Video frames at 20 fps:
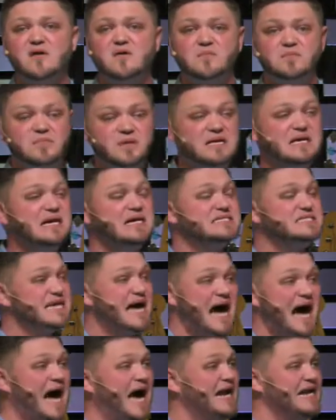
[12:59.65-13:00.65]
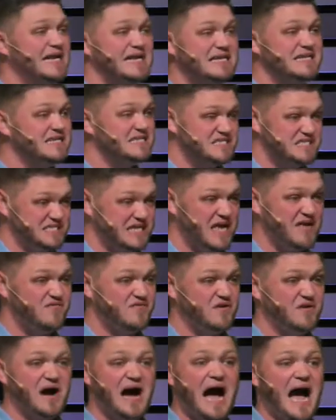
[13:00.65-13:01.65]
because I needed a
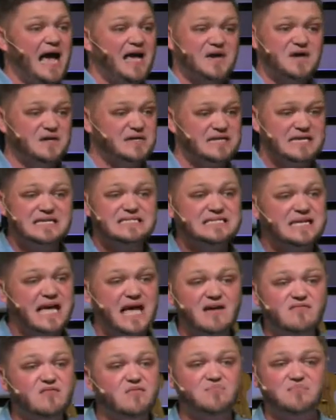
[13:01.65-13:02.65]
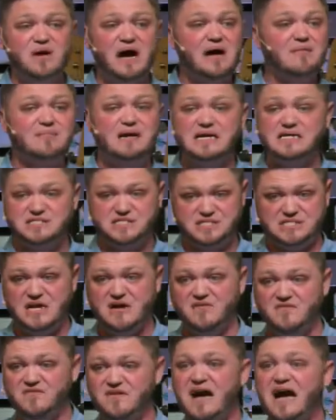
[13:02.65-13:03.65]
Savior. I couldn't get to heaven by
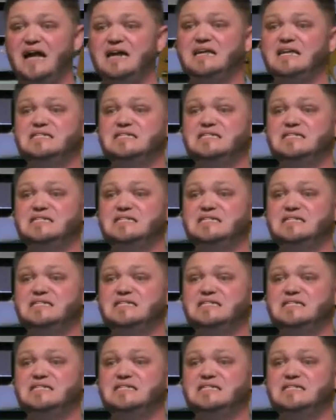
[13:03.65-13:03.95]
myself. I need